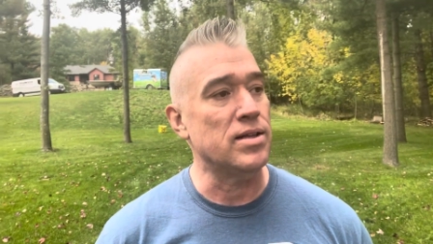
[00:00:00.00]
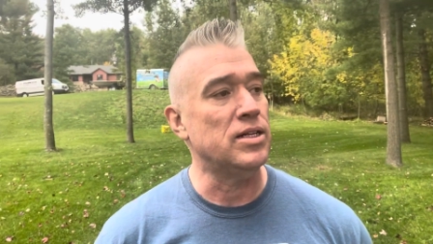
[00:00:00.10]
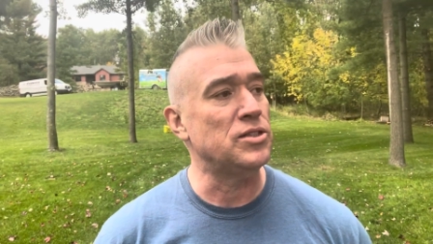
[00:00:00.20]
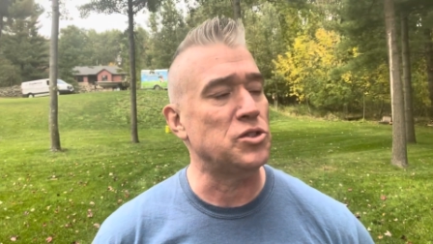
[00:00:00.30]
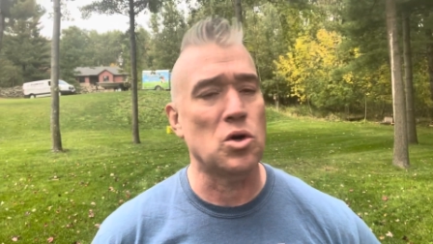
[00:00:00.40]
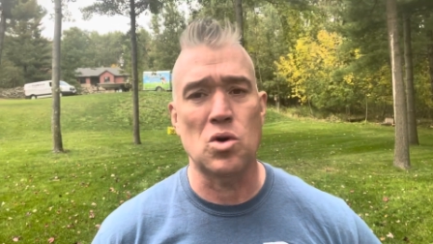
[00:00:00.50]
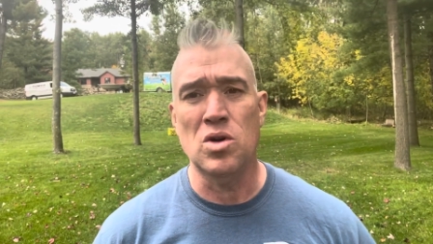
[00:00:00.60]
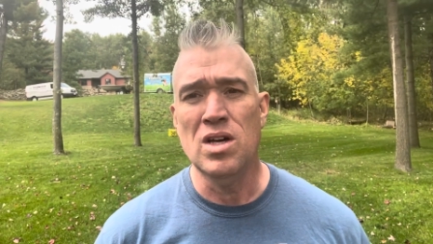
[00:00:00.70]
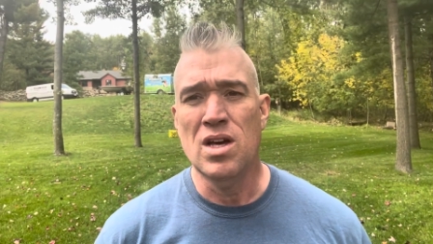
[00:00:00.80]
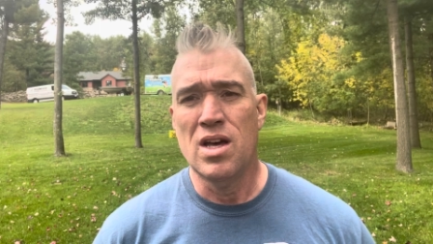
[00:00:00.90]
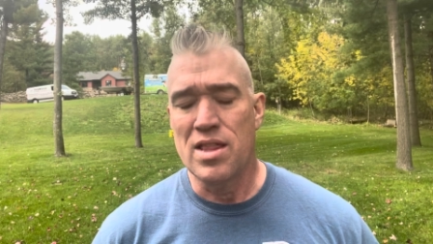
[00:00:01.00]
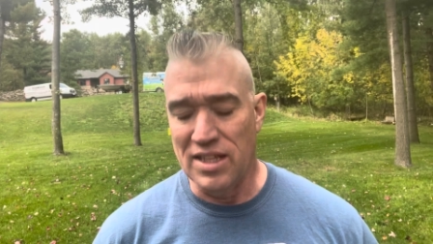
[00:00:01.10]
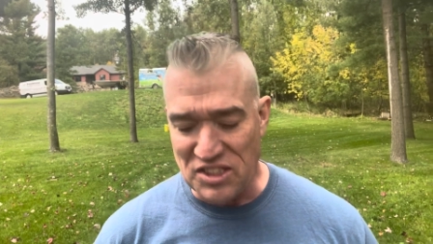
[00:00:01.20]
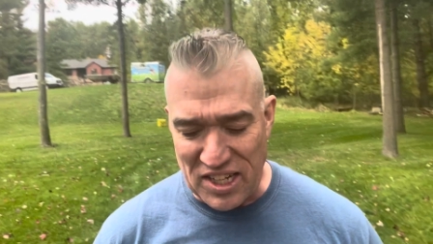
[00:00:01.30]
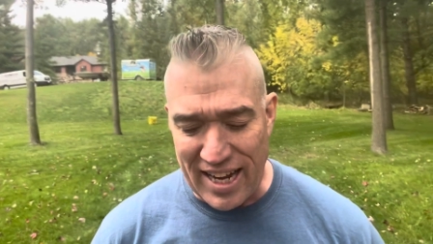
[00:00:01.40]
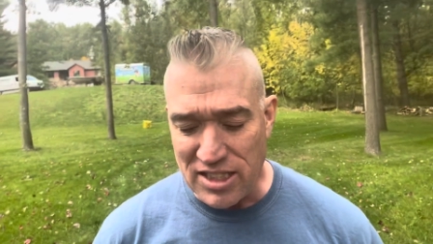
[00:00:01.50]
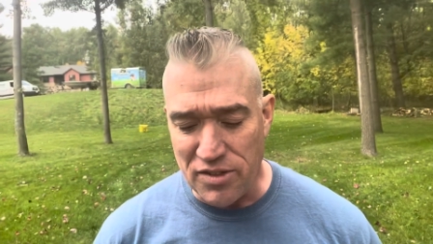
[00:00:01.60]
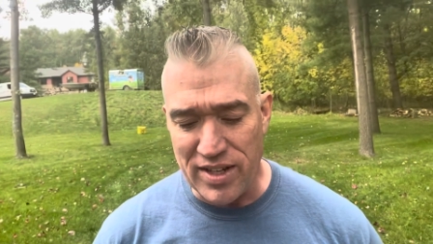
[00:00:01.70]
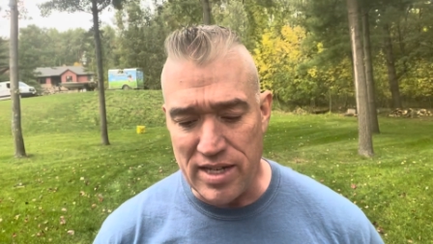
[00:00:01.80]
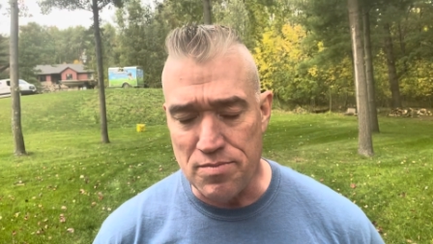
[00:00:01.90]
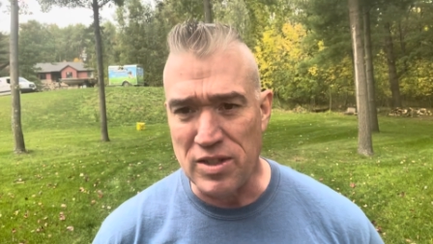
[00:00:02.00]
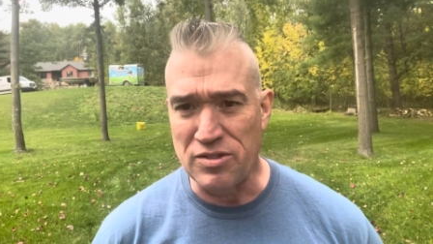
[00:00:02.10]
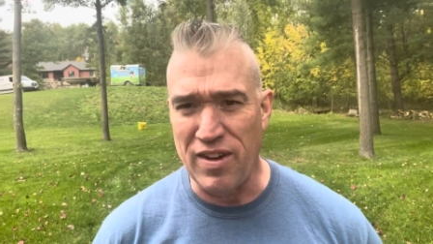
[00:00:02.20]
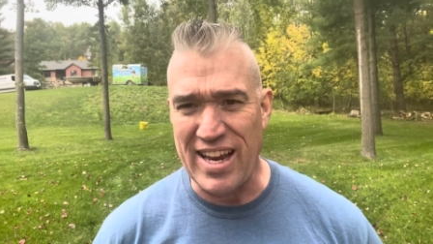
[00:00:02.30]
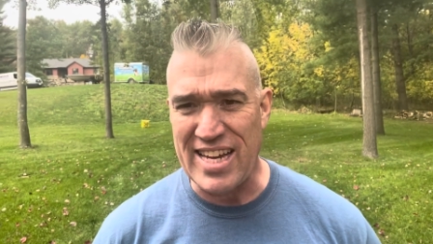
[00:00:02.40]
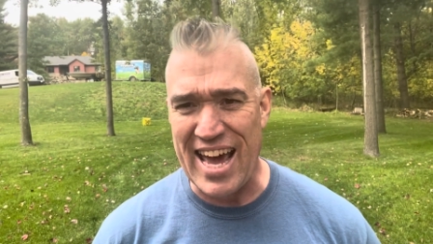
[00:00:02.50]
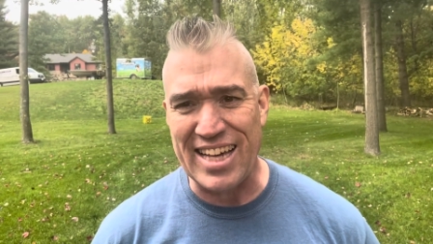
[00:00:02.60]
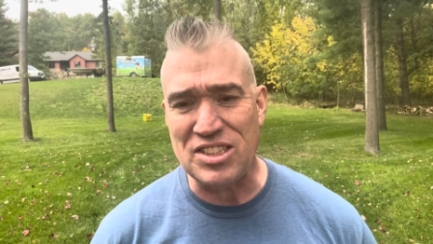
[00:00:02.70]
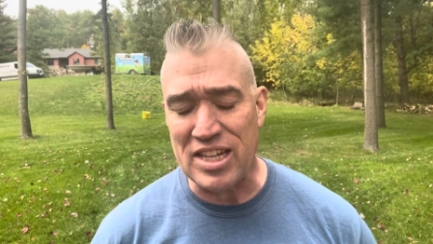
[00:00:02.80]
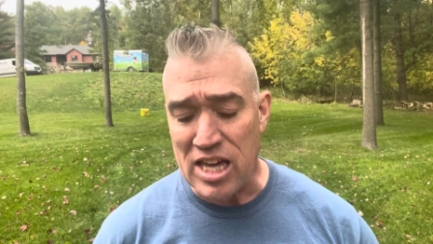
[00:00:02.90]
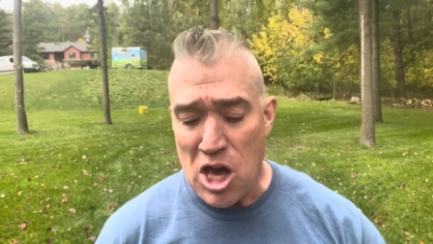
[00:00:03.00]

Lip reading: So the size of it is fantastic.